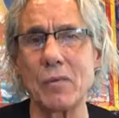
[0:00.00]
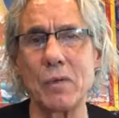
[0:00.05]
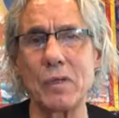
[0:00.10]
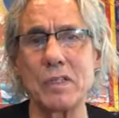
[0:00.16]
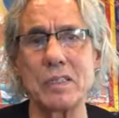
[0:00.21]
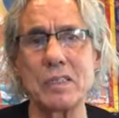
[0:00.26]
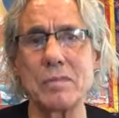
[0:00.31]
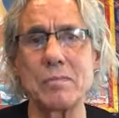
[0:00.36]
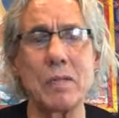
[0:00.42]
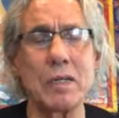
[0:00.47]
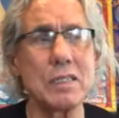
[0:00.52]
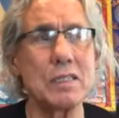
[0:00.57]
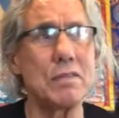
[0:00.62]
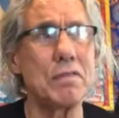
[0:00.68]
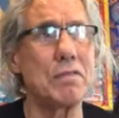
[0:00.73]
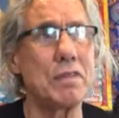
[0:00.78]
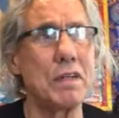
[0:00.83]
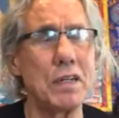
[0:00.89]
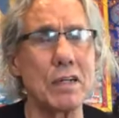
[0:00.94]
with as much
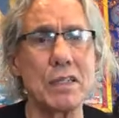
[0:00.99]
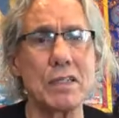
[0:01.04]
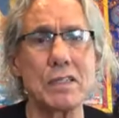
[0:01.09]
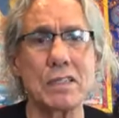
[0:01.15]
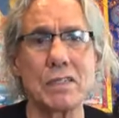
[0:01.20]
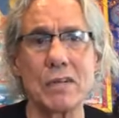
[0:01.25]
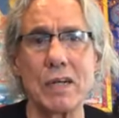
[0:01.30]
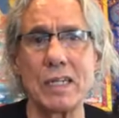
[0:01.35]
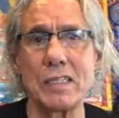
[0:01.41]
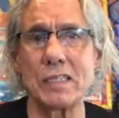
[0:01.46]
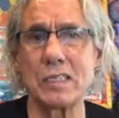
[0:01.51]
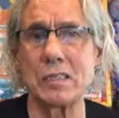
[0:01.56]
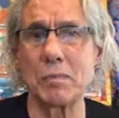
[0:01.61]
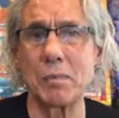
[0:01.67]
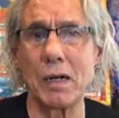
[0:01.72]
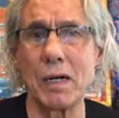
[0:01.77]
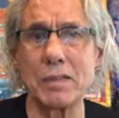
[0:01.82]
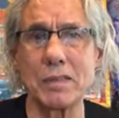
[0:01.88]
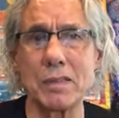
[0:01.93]
fearless grace as
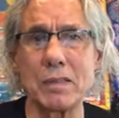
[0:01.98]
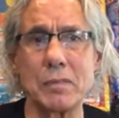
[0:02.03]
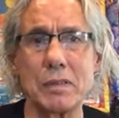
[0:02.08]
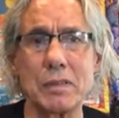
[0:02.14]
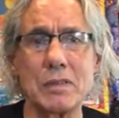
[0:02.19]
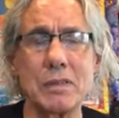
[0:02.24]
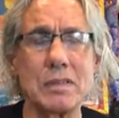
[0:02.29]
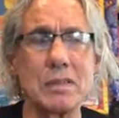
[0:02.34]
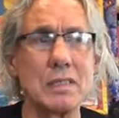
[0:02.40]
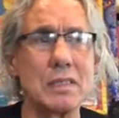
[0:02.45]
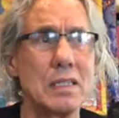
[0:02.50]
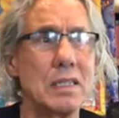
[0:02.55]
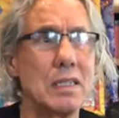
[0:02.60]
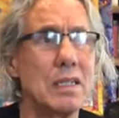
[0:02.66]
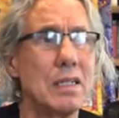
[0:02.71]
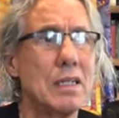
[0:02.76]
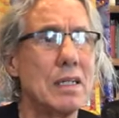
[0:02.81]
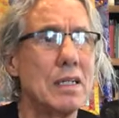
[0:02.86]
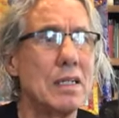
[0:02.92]
possible.
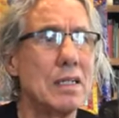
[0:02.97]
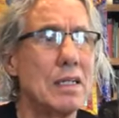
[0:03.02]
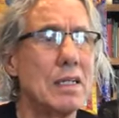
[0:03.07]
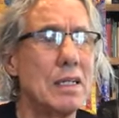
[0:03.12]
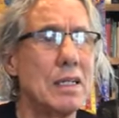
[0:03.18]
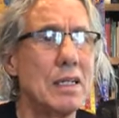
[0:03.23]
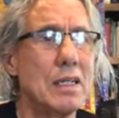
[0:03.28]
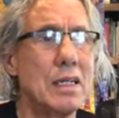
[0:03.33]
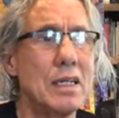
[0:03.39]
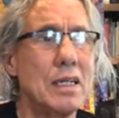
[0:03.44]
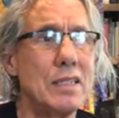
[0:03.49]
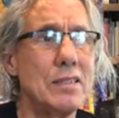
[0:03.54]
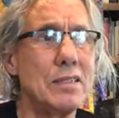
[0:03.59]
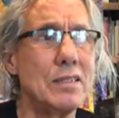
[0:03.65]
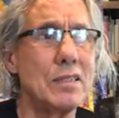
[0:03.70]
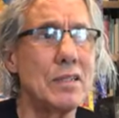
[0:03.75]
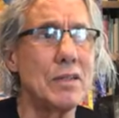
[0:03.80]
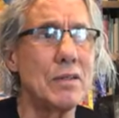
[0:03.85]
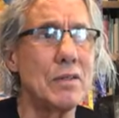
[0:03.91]
And
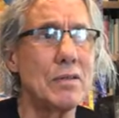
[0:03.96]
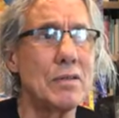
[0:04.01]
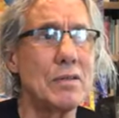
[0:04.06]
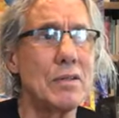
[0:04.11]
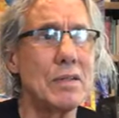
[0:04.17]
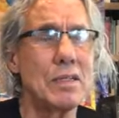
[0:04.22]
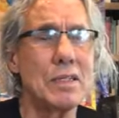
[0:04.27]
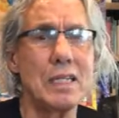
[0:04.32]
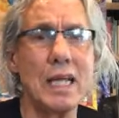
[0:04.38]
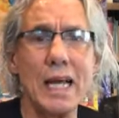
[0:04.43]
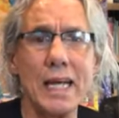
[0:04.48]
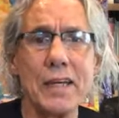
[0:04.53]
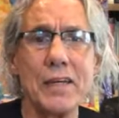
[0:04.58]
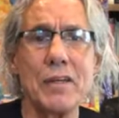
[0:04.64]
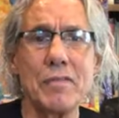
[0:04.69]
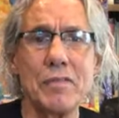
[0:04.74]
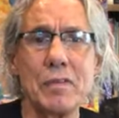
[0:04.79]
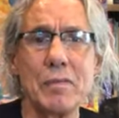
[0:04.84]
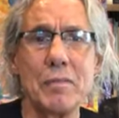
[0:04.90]
so thank
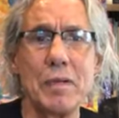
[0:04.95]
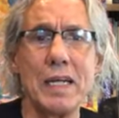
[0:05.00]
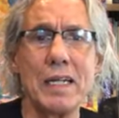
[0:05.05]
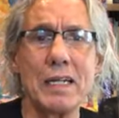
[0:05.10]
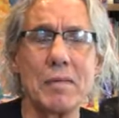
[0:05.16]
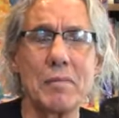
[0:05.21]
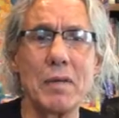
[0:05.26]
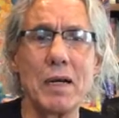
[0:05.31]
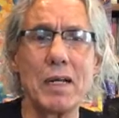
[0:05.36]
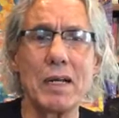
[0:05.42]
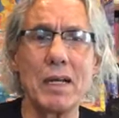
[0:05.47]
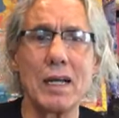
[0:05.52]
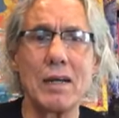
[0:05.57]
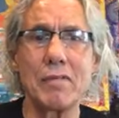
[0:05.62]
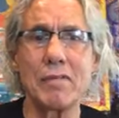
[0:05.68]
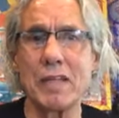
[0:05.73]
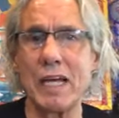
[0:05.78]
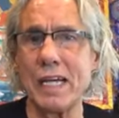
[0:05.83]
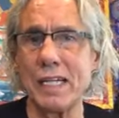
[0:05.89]
you for being in my
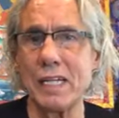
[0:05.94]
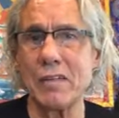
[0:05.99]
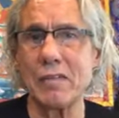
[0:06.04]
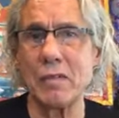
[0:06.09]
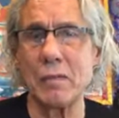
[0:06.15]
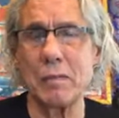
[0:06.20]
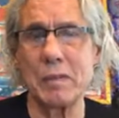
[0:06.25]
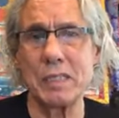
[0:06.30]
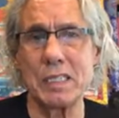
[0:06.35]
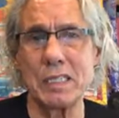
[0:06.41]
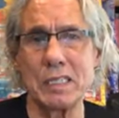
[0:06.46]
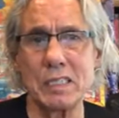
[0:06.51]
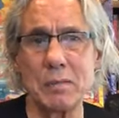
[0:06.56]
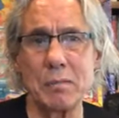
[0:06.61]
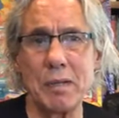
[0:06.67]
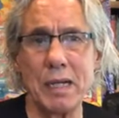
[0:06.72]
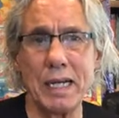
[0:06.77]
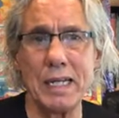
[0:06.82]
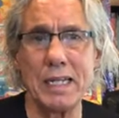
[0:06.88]
life. Thank you for
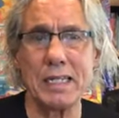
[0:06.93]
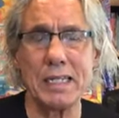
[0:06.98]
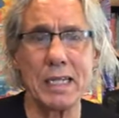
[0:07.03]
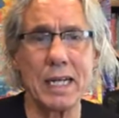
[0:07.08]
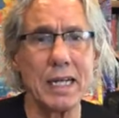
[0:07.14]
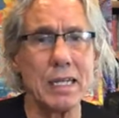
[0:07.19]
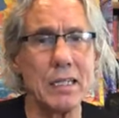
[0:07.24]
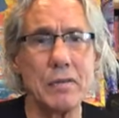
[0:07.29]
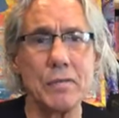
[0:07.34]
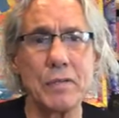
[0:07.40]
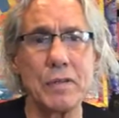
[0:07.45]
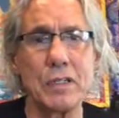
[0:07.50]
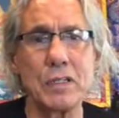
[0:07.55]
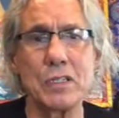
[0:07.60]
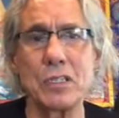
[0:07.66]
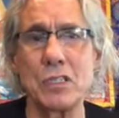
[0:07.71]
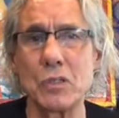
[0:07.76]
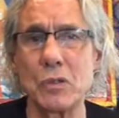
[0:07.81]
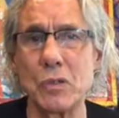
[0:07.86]
participating. Thank you for your
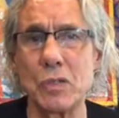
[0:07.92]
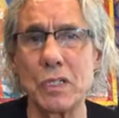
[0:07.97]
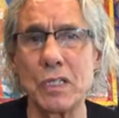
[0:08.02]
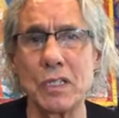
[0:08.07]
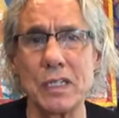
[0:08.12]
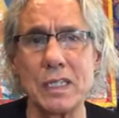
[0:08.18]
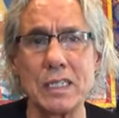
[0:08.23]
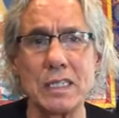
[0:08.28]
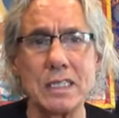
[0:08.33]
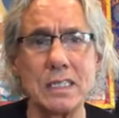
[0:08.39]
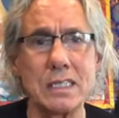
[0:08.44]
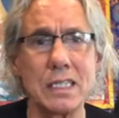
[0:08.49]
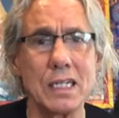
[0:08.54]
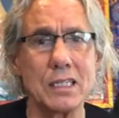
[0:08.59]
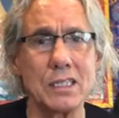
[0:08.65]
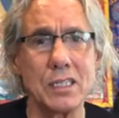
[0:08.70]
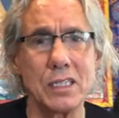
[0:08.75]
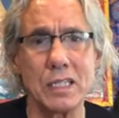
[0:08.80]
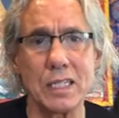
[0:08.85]
joy, your
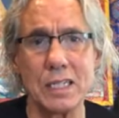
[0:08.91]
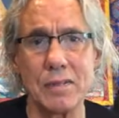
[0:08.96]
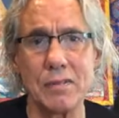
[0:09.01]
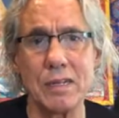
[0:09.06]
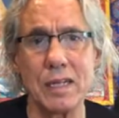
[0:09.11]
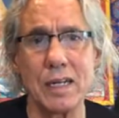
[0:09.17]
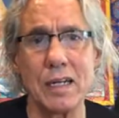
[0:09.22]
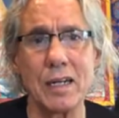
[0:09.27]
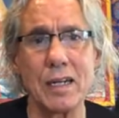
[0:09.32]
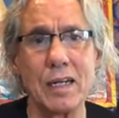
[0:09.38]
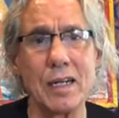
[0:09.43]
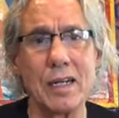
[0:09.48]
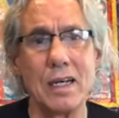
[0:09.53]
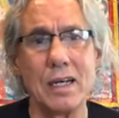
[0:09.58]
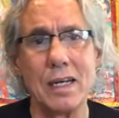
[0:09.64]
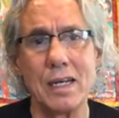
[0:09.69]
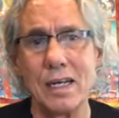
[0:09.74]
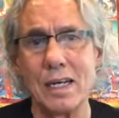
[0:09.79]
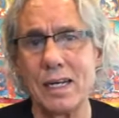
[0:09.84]
insights, your giving.
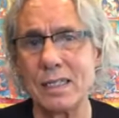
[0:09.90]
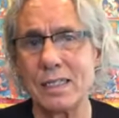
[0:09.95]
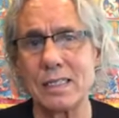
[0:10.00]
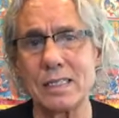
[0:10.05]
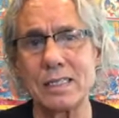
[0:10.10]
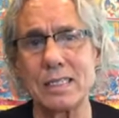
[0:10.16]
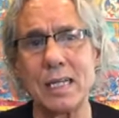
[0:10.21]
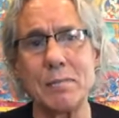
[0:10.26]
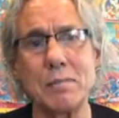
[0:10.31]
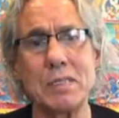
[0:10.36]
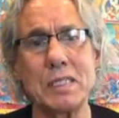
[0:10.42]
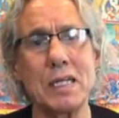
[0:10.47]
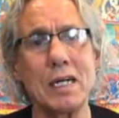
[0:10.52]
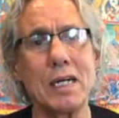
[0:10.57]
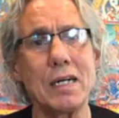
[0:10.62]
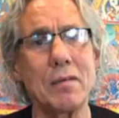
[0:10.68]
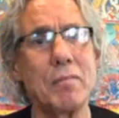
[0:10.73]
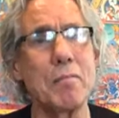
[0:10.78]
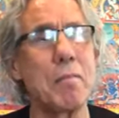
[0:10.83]
And at the same
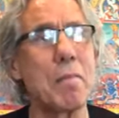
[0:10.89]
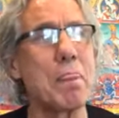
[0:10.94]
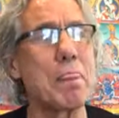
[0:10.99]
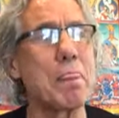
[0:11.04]
time,